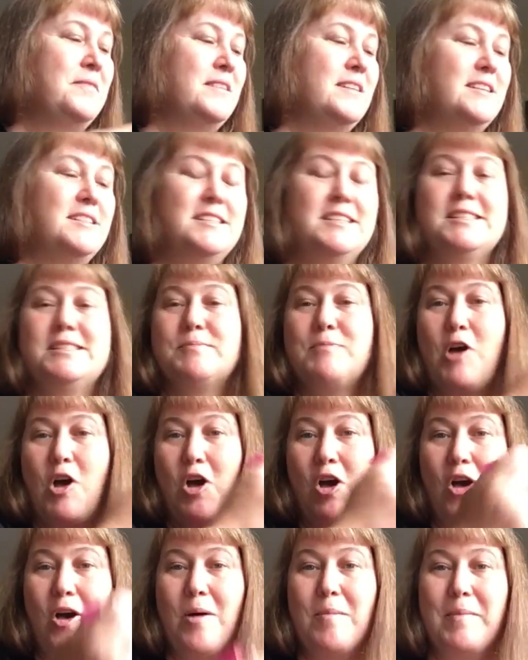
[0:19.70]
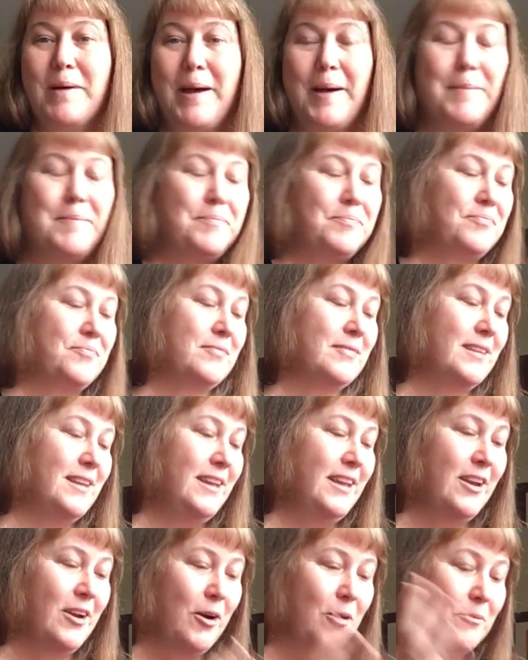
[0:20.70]
It's a small haul, but
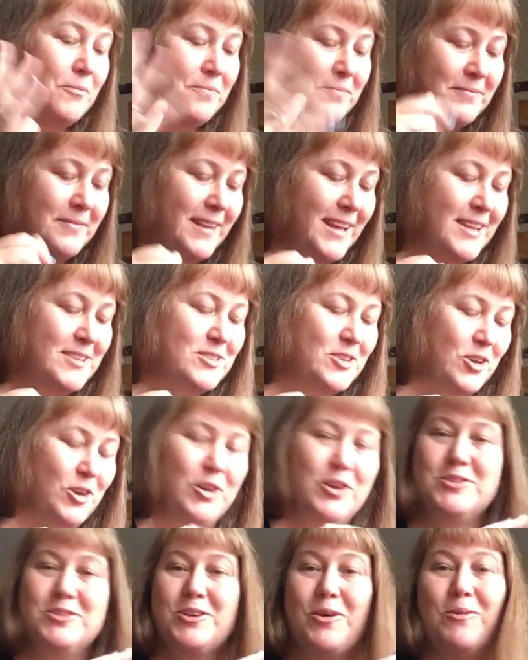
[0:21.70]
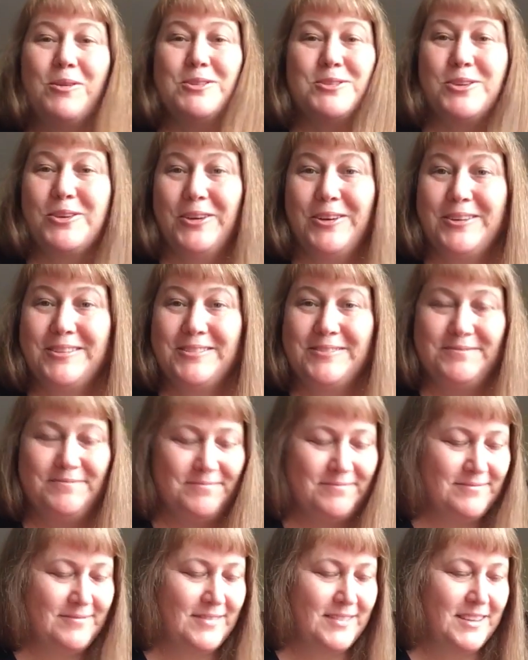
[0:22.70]
you know, it's good, it's always good.
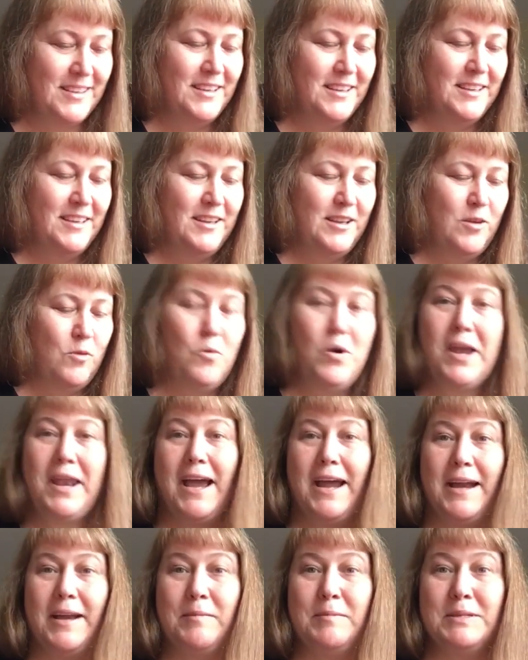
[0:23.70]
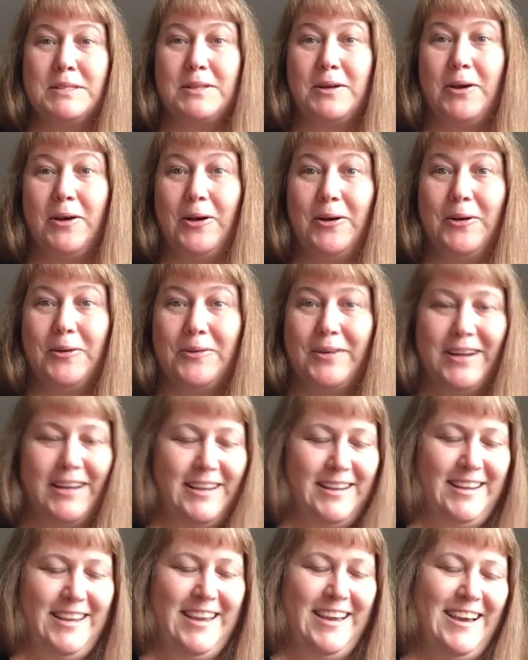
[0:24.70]
One item is a haul, right?
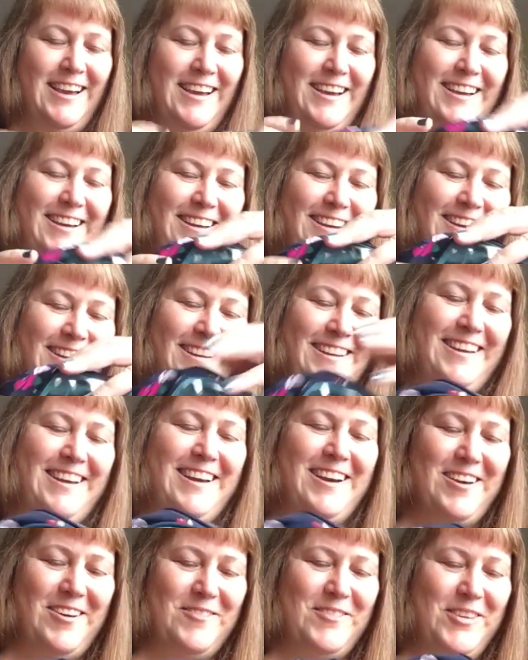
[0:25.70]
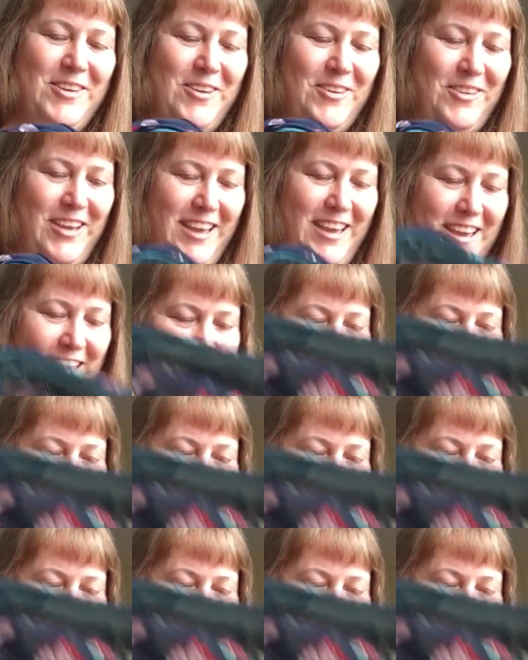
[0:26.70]
Yeah. Okay,